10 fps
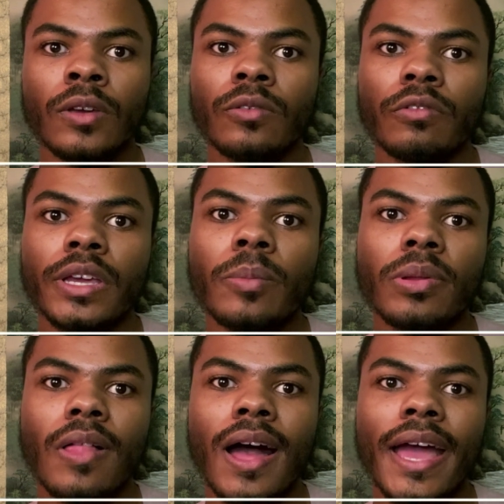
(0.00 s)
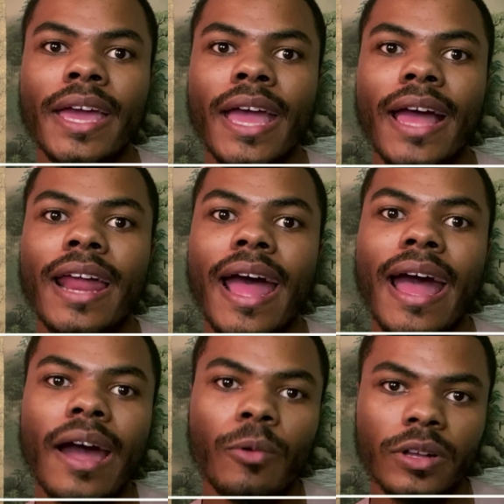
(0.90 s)
reapply at an
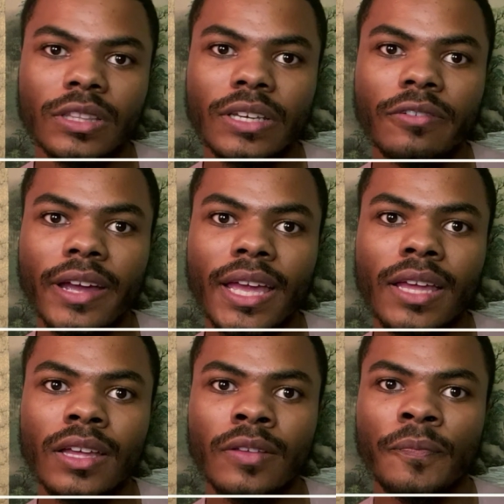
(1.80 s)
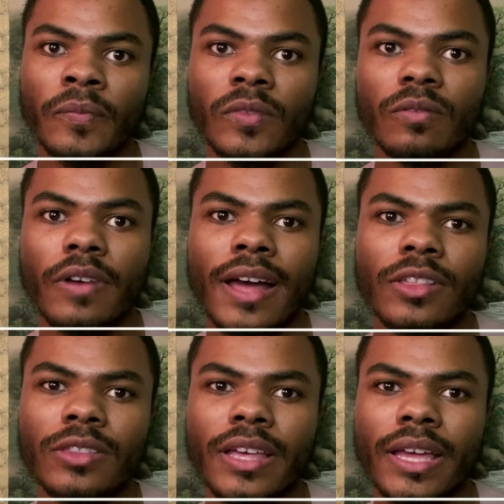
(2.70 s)
hourly rate
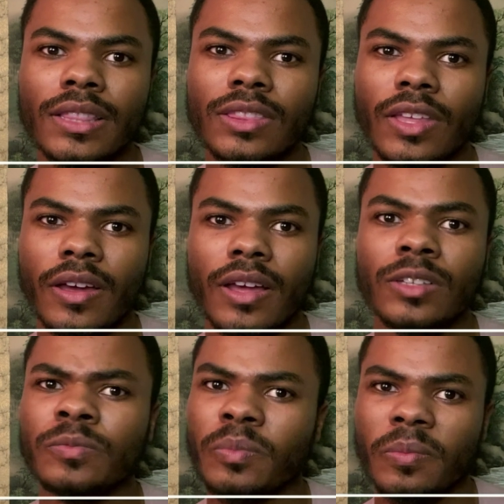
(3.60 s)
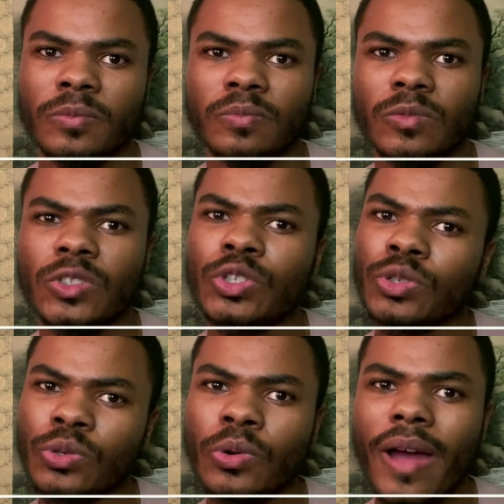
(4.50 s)
rather than the
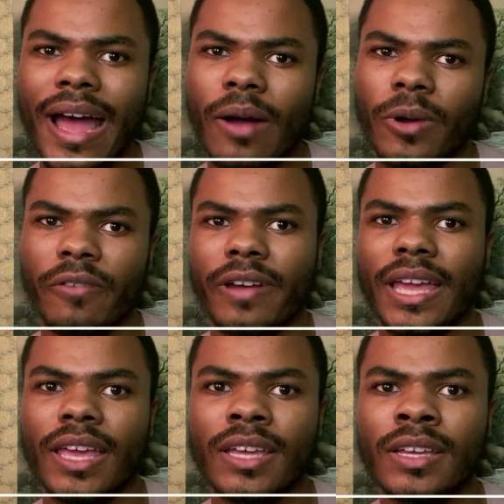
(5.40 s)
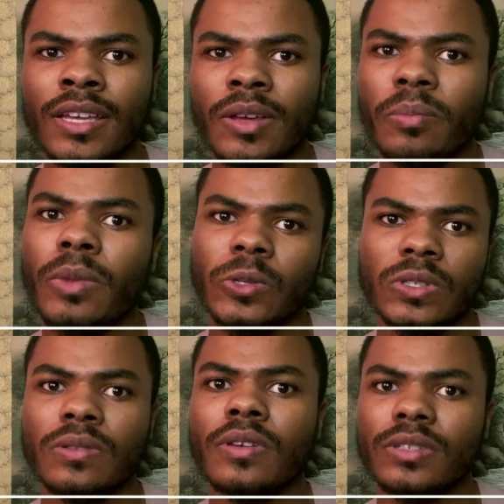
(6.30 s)
2-hour rate
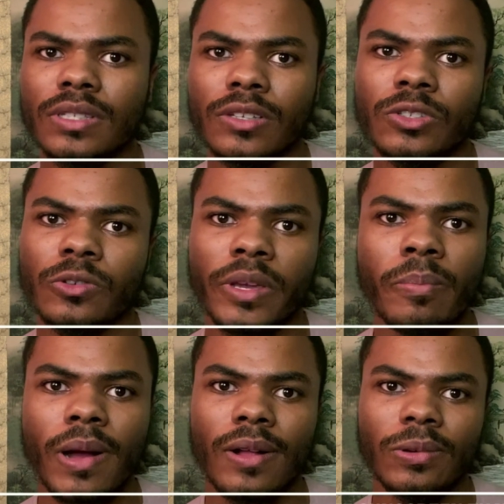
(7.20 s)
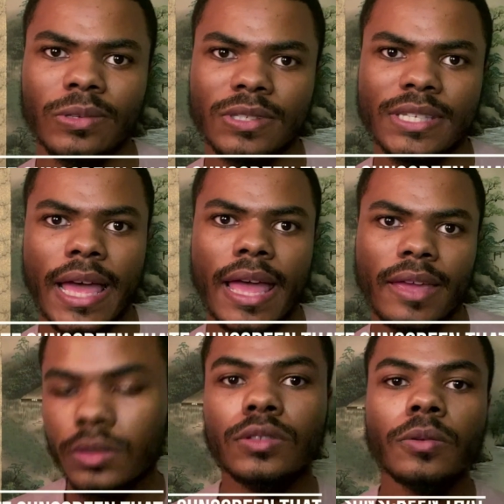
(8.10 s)
most sunscreen bottles
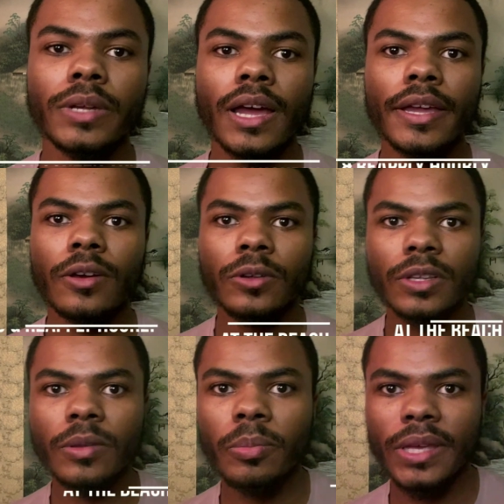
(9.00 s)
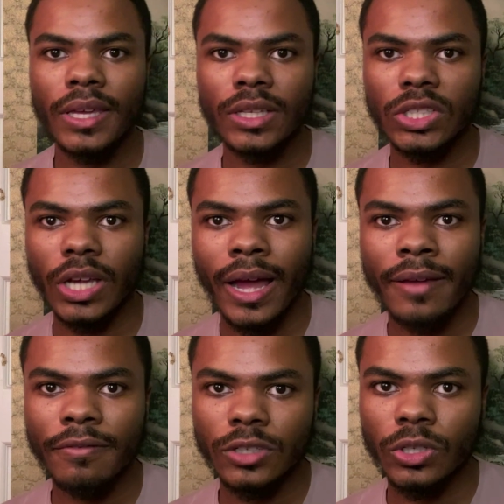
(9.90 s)
say. So when I go to the beach,
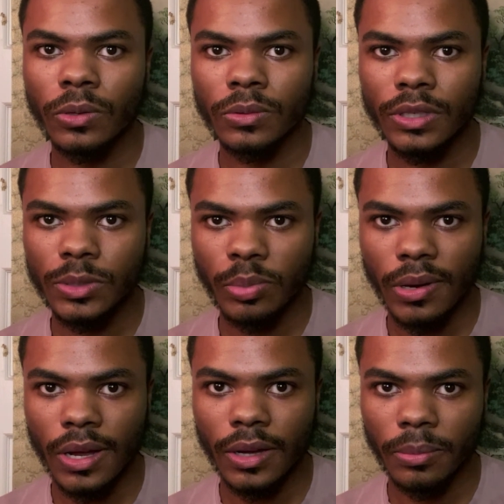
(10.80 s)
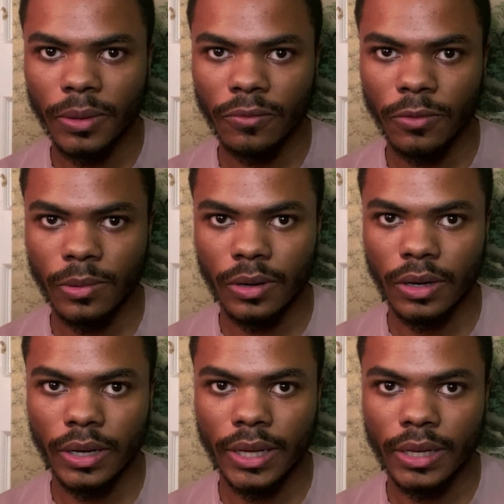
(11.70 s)
I've shown this product
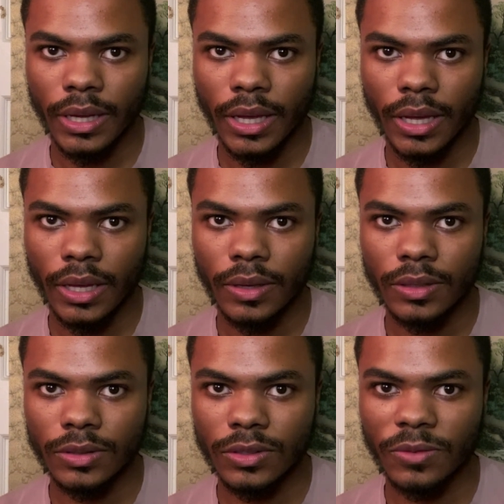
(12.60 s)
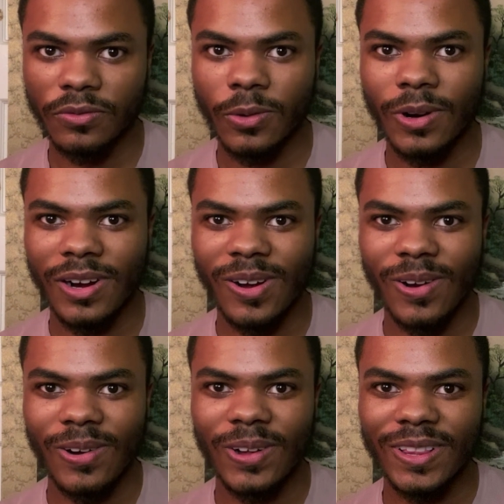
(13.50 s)
before in a Sephora
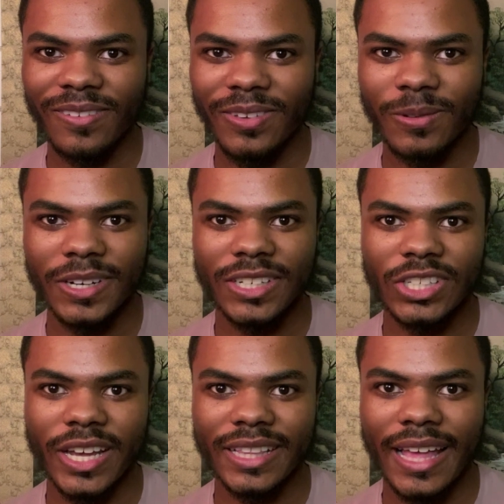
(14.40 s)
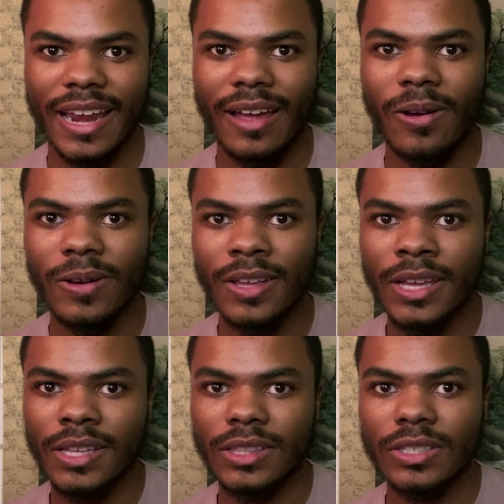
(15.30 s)
haul if you want to check that out.
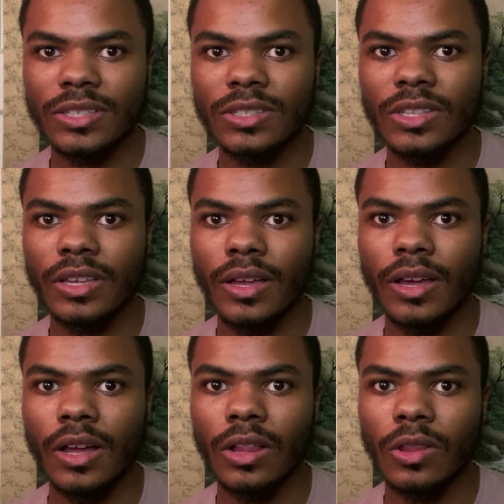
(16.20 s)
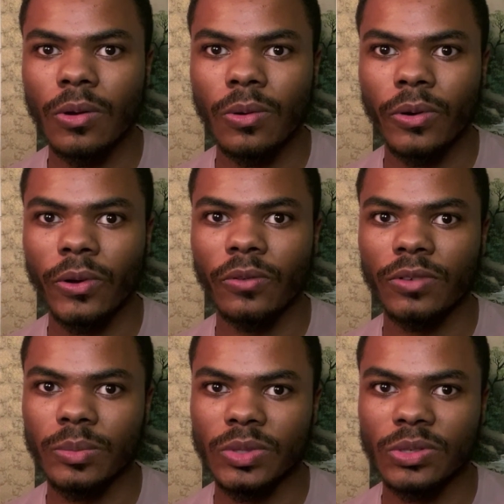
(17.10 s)
This is the Glow Oil
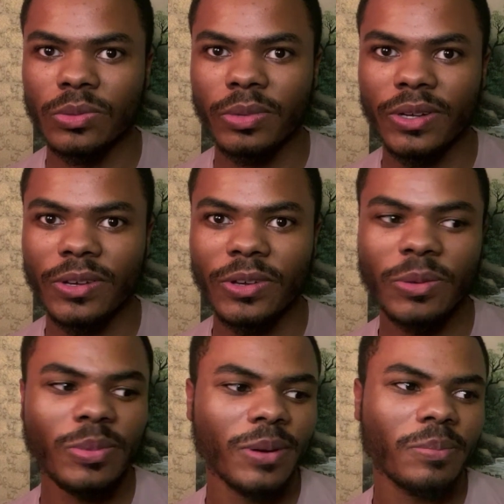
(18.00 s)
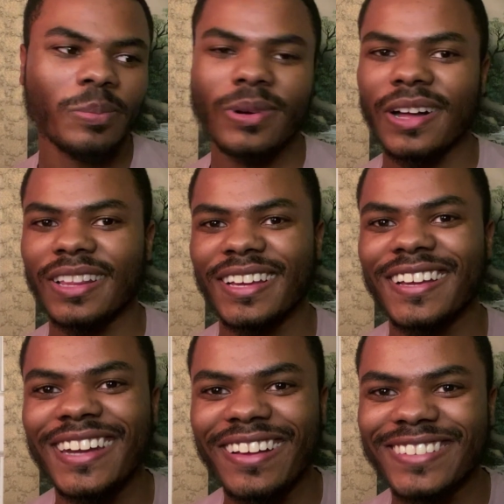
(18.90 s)
from Supergoop. I'm probably
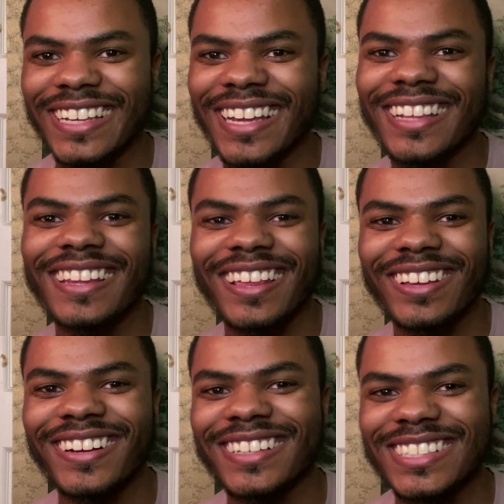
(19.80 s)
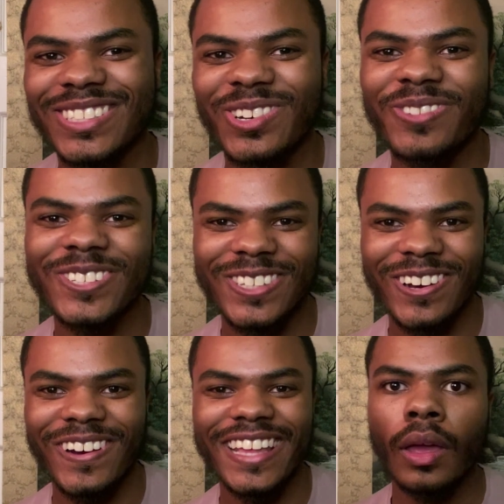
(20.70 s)
gonna have to get another because it's almost
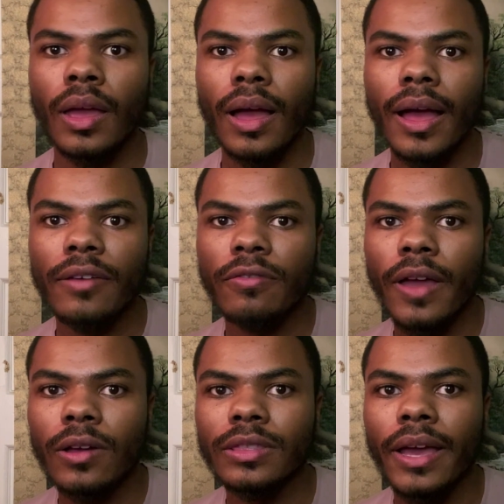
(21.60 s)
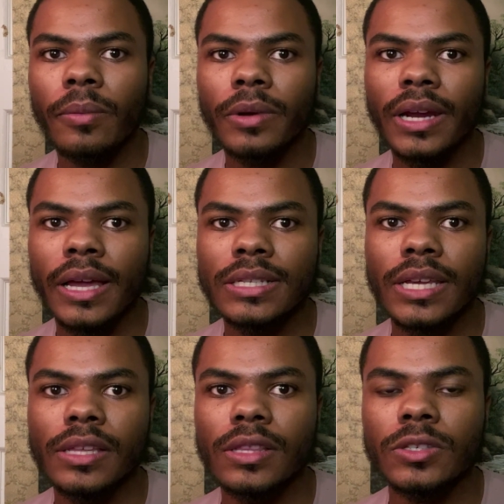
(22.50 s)
gone. I found that when I
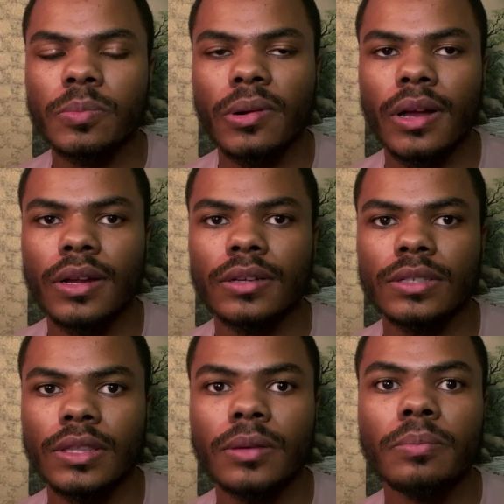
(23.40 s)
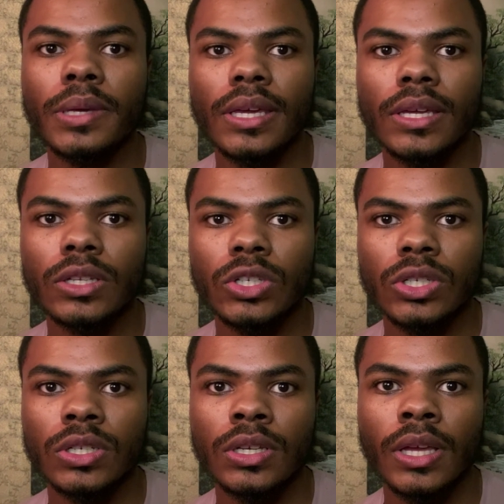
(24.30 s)
take this product to the
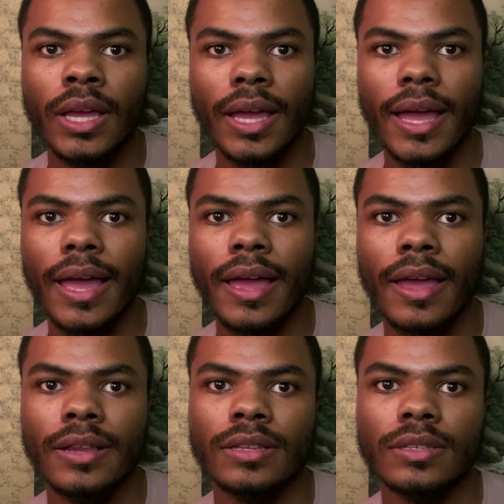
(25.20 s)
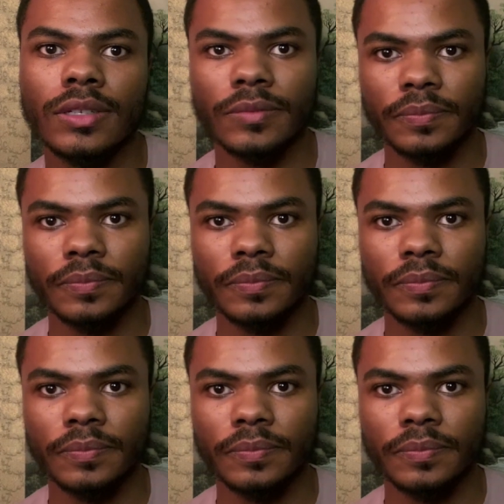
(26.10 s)
beach and